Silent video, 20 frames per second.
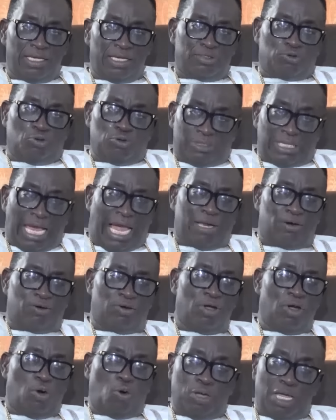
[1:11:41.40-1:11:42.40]
So,
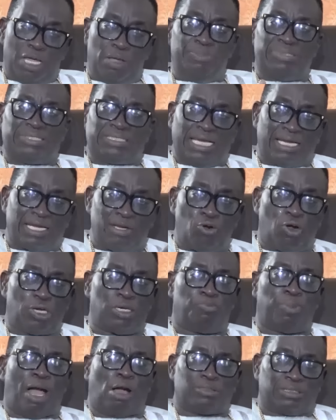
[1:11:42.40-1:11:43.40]
John, or your mistake, not
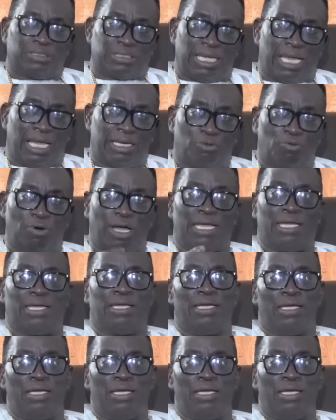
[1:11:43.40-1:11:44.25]
the bounce, and why?